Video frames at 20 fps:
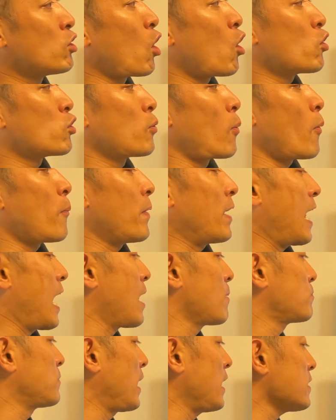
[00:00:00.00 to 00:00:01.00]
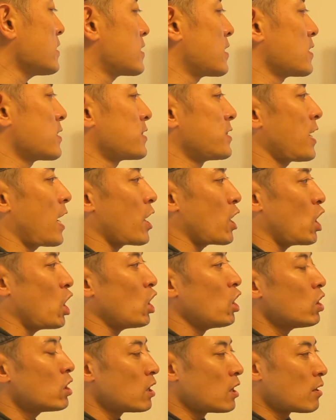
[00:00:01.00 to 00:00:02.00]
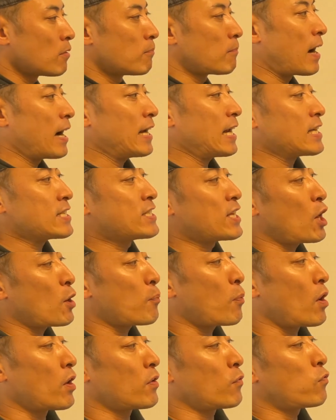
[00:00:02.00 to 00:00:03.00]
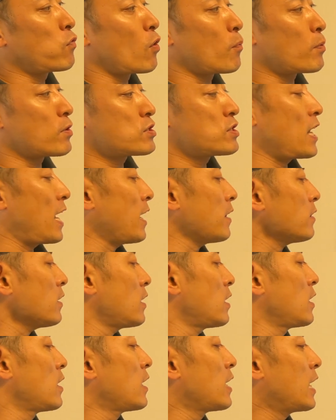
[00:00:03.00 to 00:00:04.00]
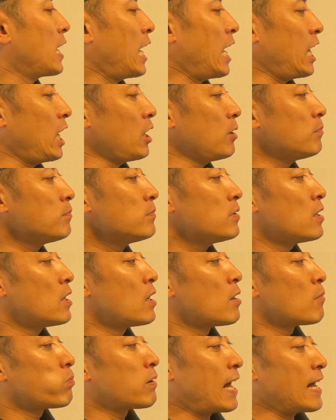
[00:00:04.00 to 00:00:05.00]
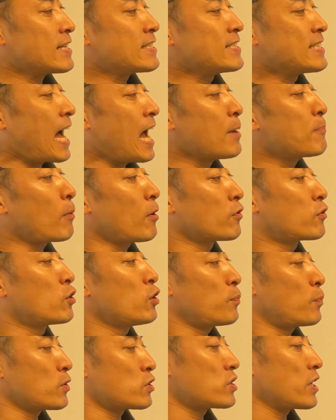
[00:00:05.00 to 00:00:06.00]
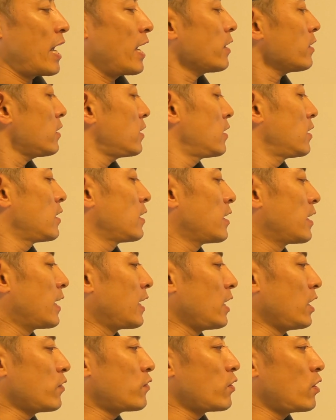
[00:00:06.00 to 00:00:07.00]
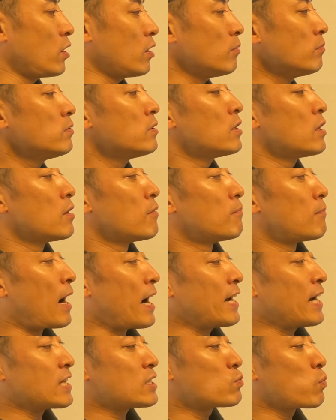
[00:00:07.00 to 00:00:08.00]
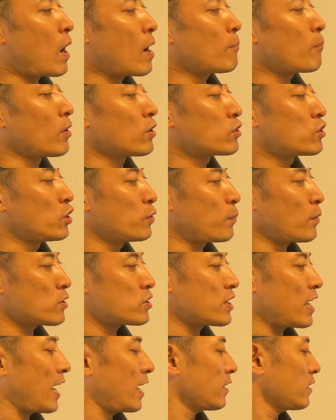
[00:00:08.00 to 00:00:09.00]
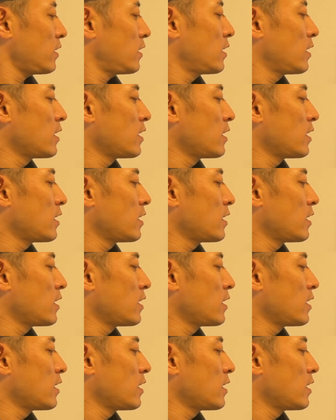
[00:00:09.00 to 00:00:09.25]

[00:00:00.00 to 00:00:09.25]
node development updates, Seattle minus 0.4%, Helium plus 9.2%, Ethereum minus 1.2%,